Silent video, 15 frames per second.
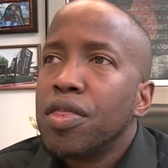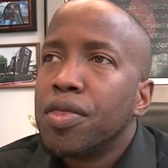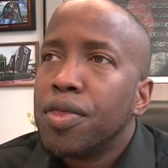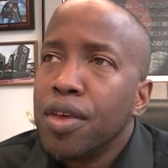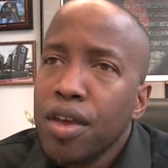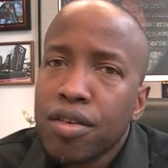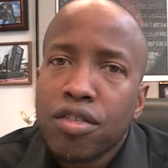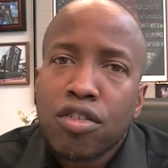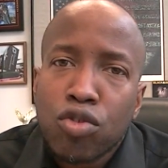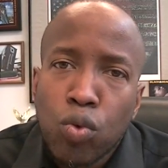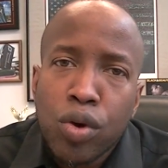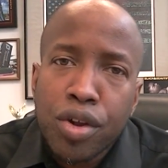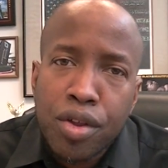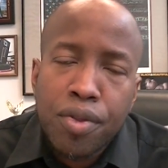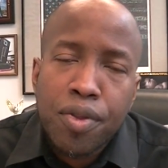this is
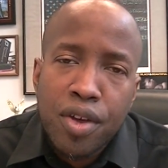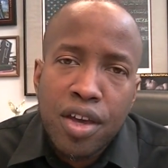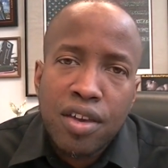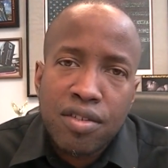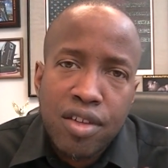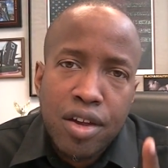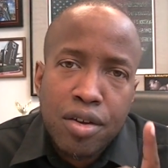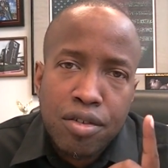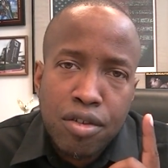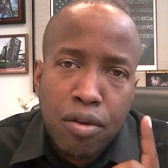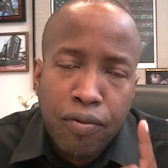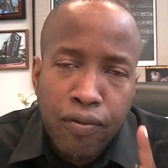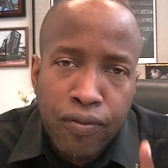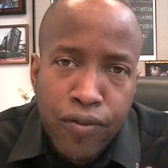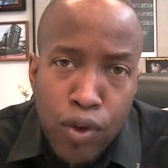one of the things that is
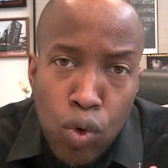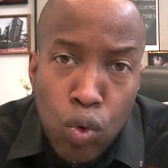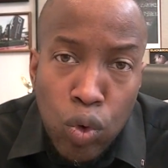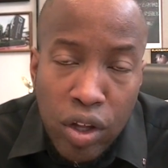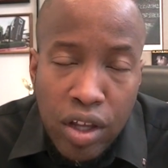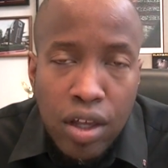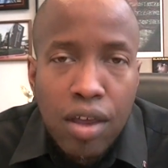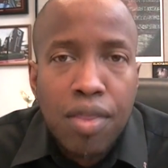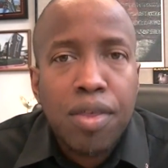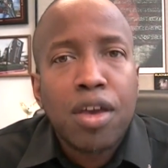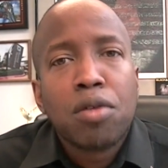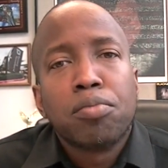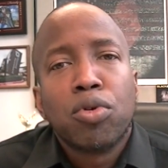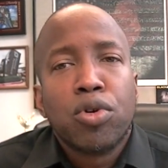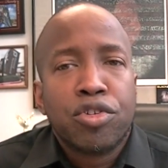fueling the
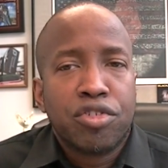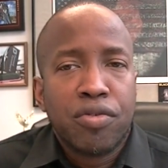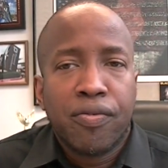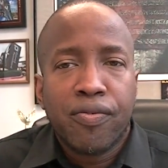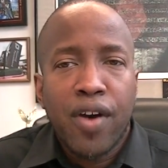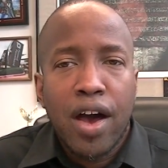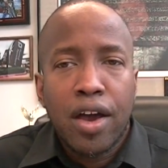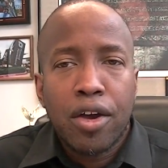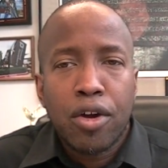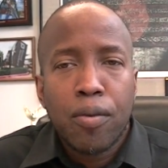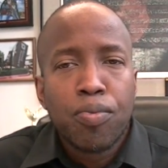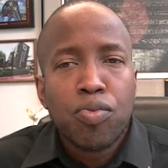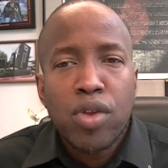abortion fire,